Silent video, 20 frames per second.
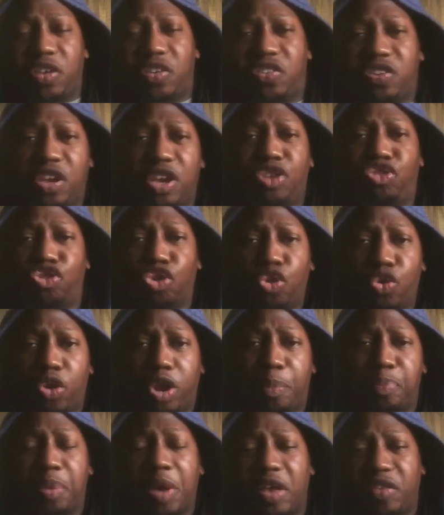did she do
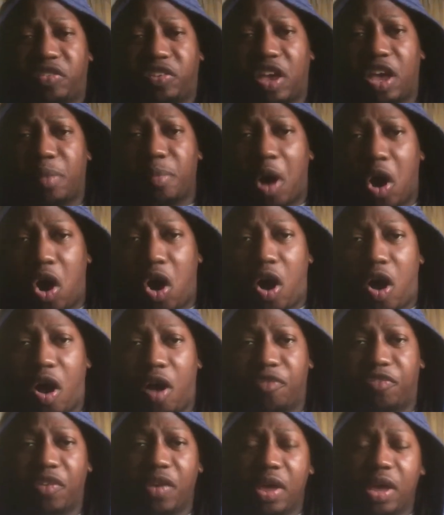to piss him
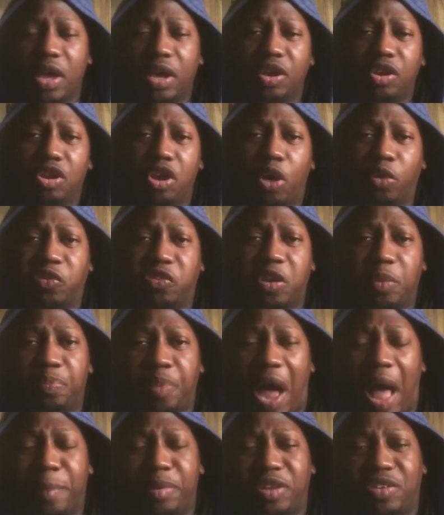off? You know, she
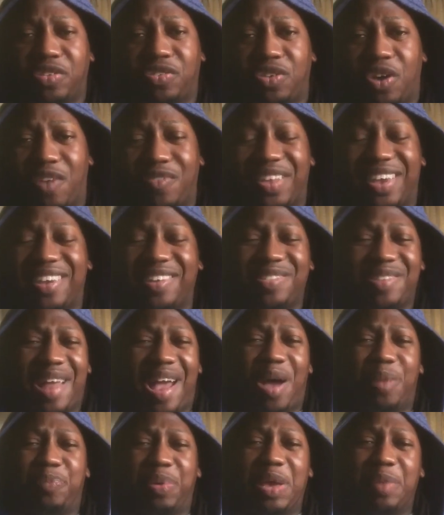probably deserved it. Because you know
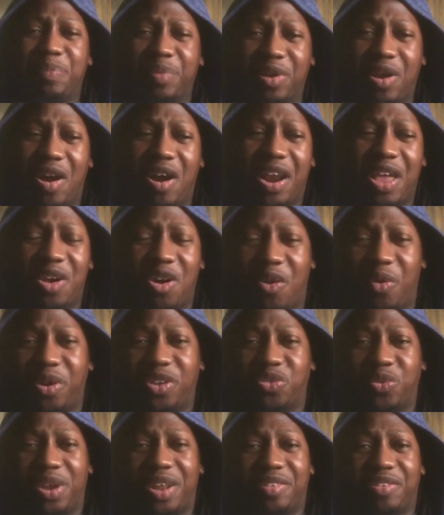how people are. They
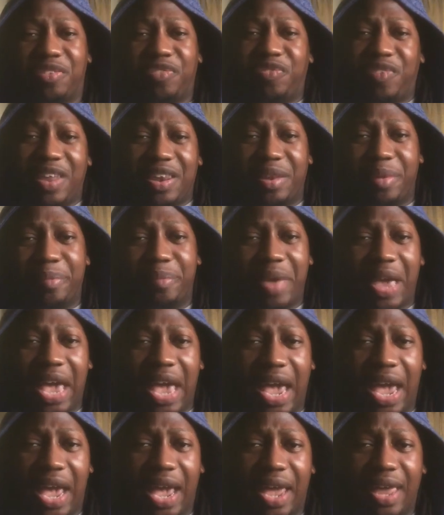always want to defend the
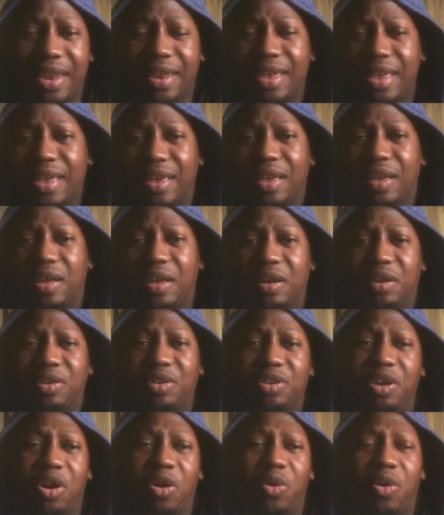man.
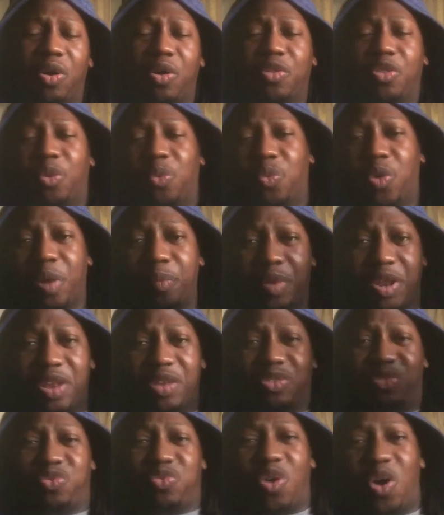You know, or the woman
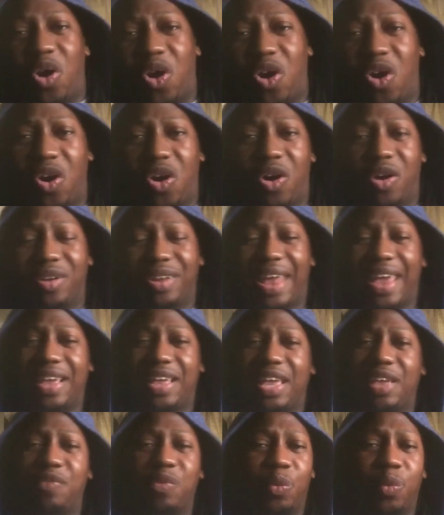is wrong.
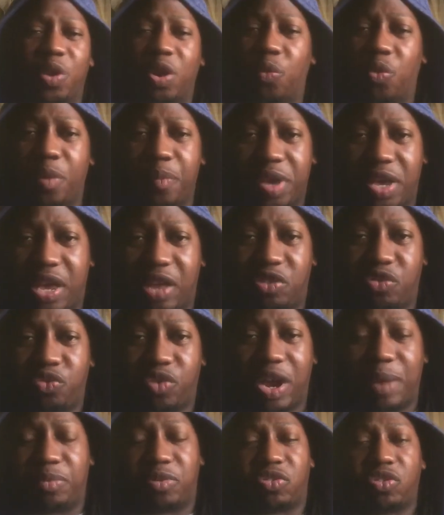Like, even when a woman gets
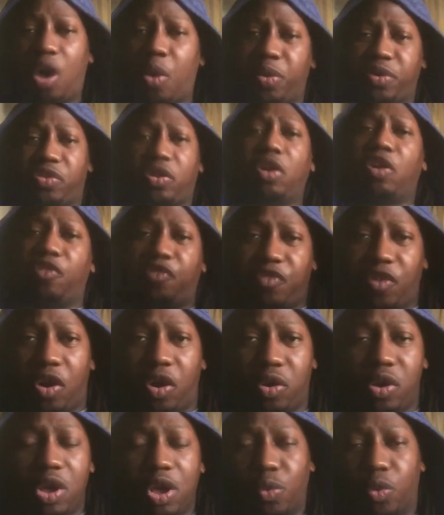raped, it's always her
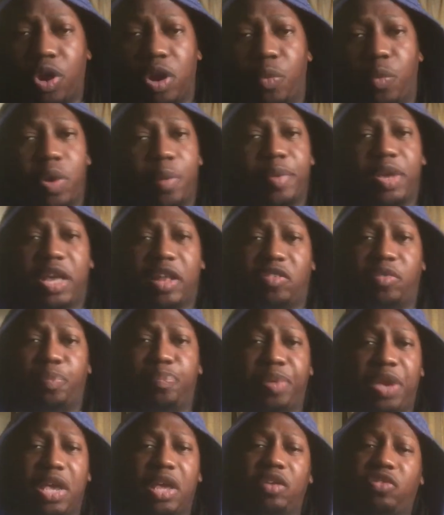fault. When a woman gets
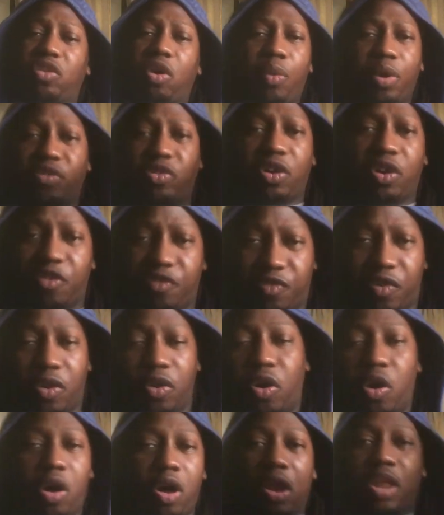beat, it's always her
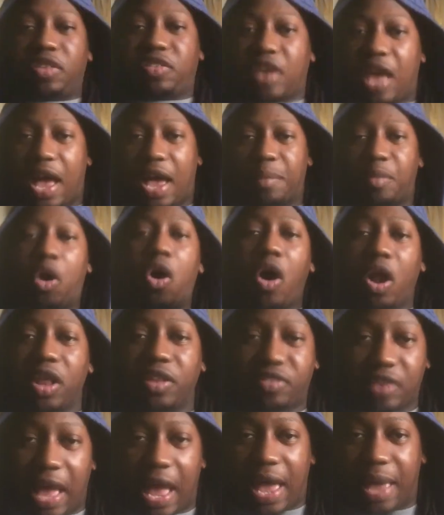fault. All the time. All
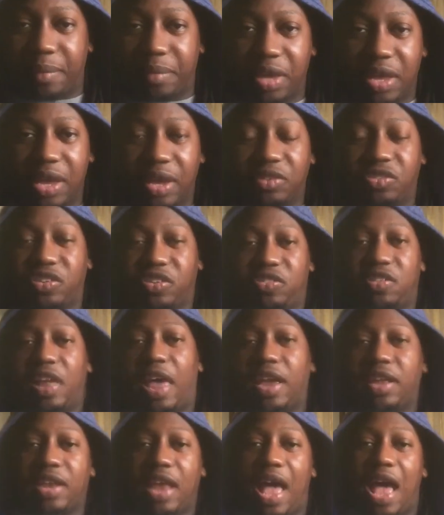the time. Just
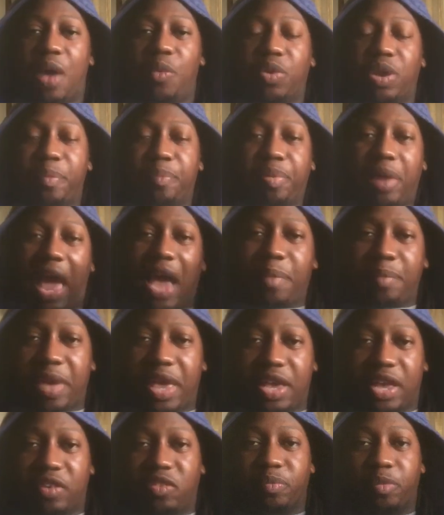like now, when a black
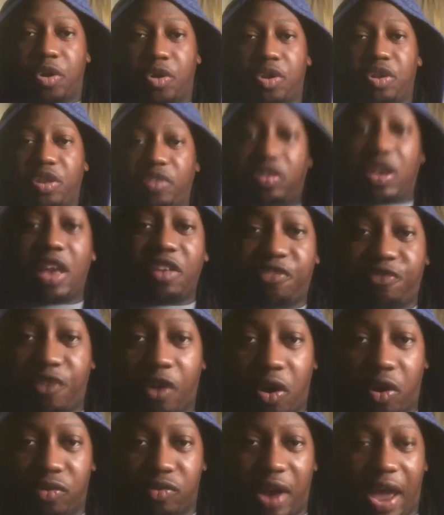man gets murdered, it's his
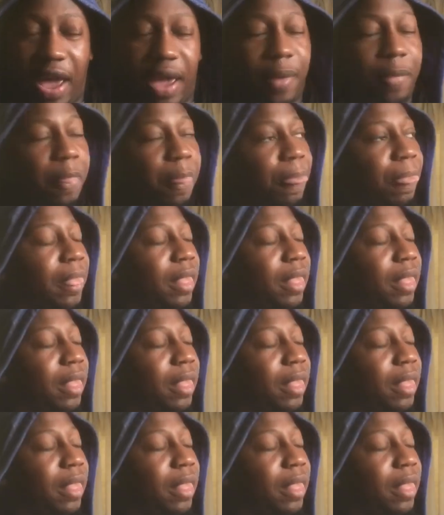fault, right?